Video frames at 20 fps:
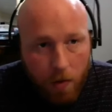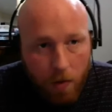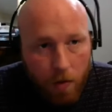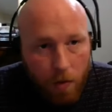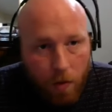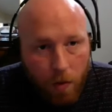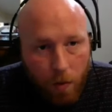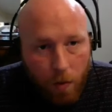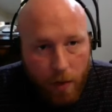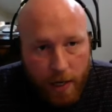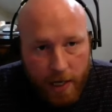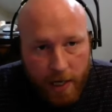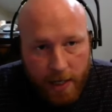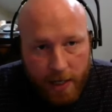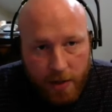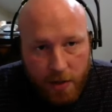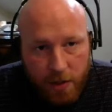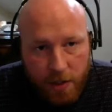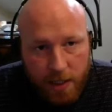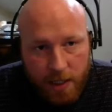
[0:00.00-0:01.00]
we can
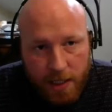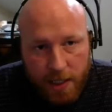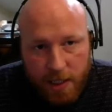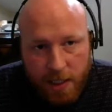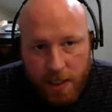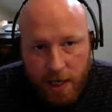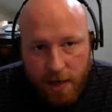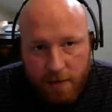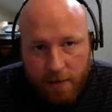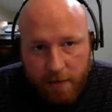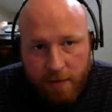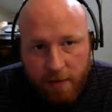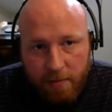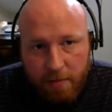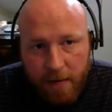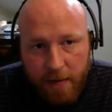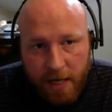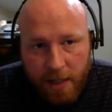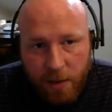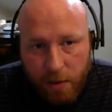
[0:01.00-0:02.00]
just extend from
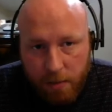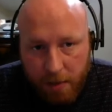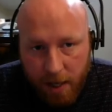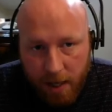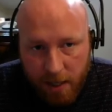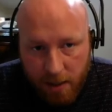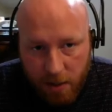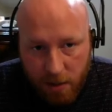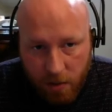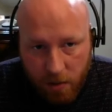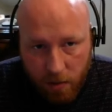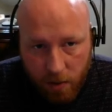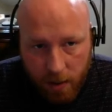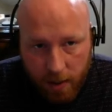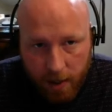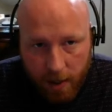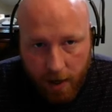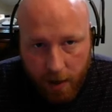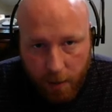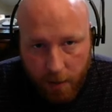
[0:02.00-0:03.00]
base
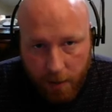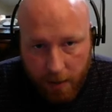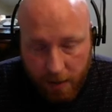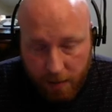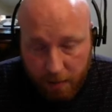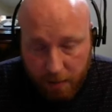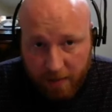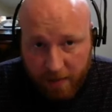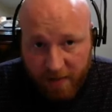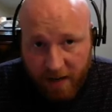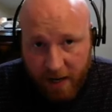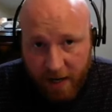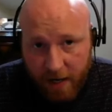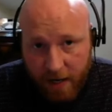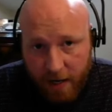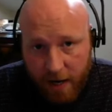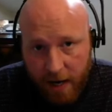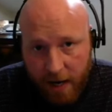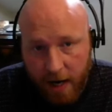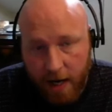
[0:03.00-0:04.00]
repository, and we need to
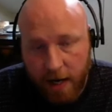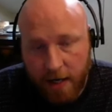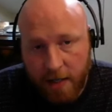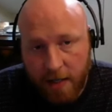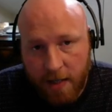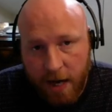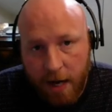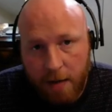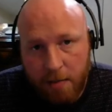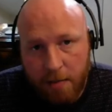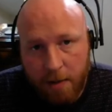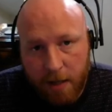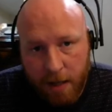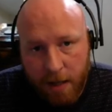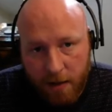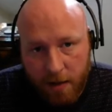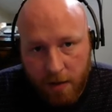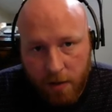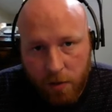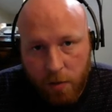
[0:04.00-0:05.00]
provide a type,
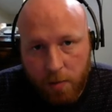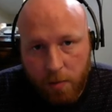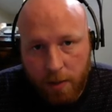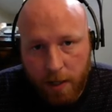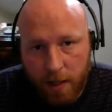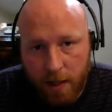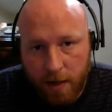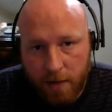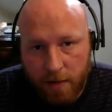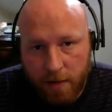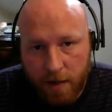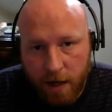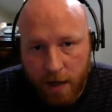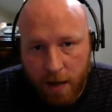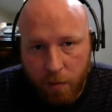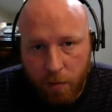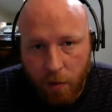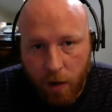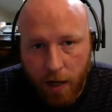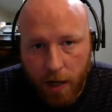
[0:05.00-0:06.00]
and this will be of
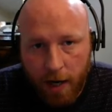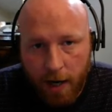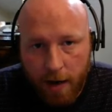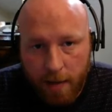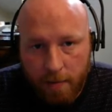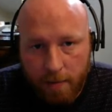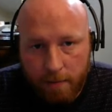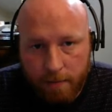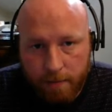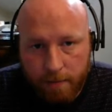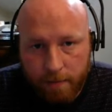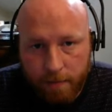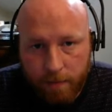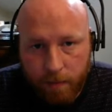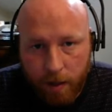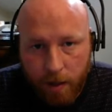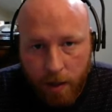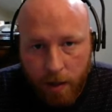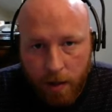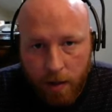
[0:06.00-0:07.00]
type work item.
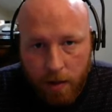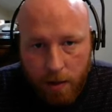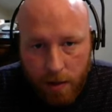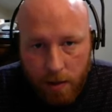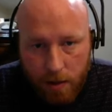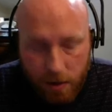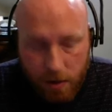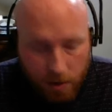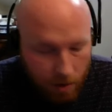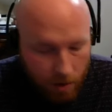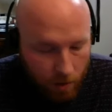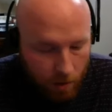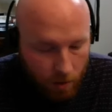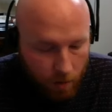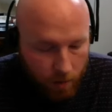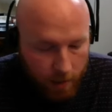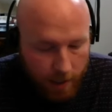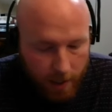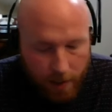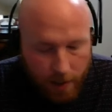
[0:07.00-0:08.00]
So
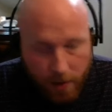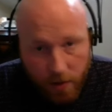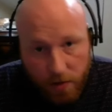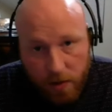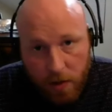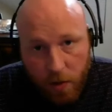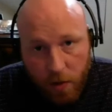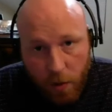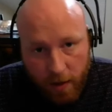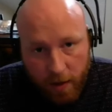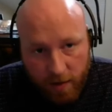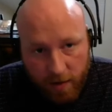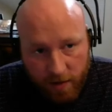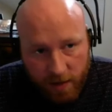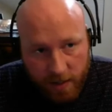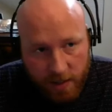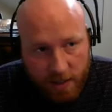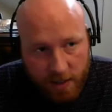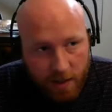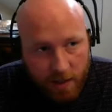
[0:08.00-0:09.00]
we can use a quick
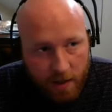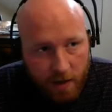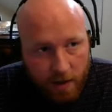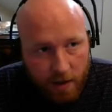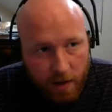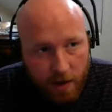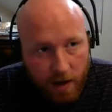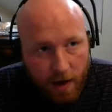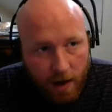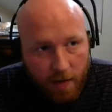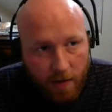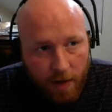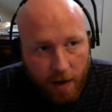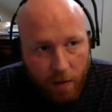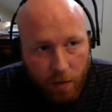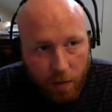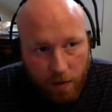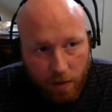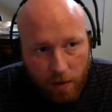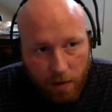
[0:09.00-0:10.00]
fix here, and that
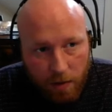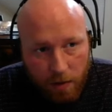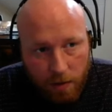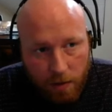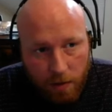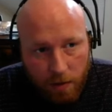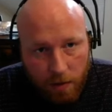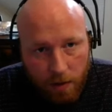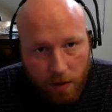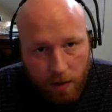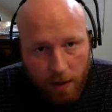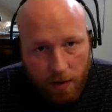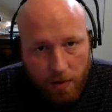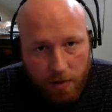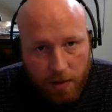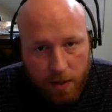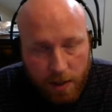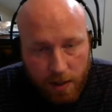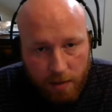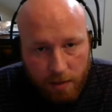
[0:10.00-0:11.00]
will allow us
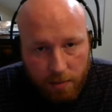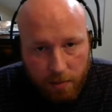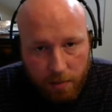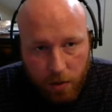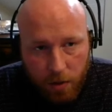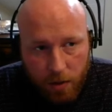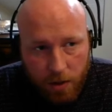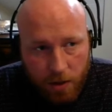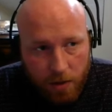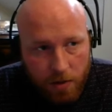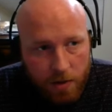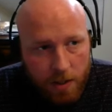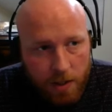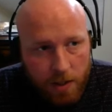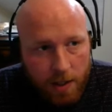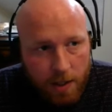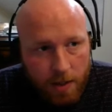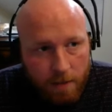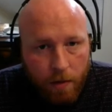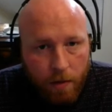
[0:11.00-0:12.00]
to import the
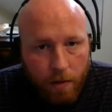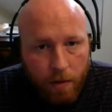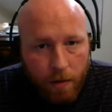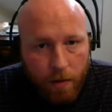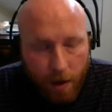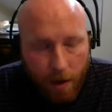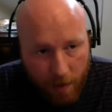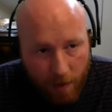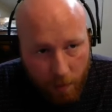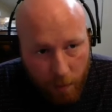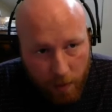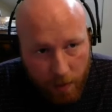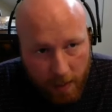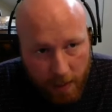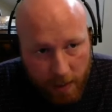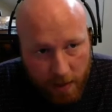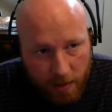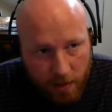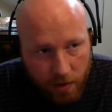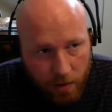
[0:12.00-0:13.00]
using. And then we
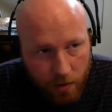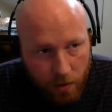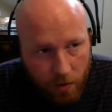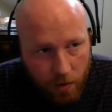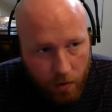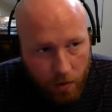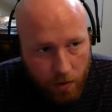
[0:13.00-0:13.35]
need to